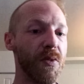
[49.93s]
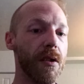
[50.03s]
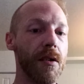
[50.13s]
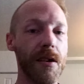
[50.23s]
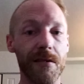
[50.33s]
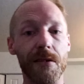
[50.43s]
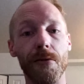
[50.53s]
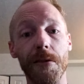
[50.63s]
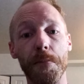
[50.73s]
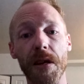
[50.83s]
there is
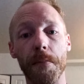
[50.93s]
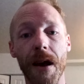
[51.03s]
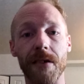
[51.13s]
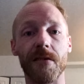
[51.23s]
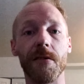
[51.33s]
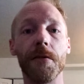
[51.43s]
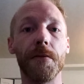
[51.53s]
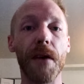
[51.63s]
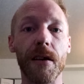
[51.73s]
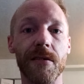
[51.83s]
going to be a
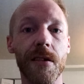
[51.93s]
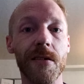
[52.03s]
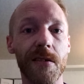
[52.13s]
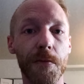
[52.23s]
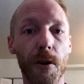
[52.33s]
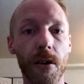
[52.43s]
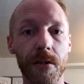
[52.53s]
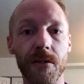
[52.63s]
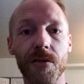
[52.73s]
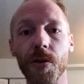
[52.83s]
massive exodus of
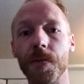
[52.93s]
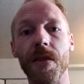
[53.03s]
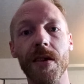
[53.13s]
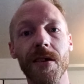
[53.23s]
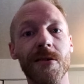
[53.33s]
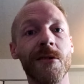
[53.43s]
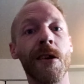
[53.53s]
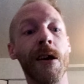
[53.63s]
doctors over this.